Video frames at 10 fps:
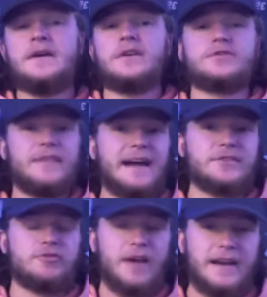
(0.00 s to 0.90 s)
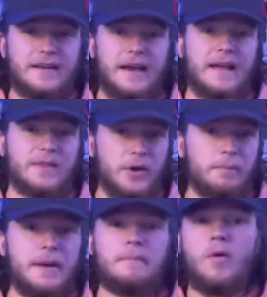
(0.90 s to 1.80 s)
so that's created a little
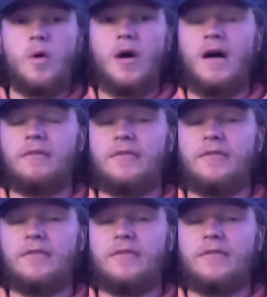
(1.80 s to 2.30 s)
bit more of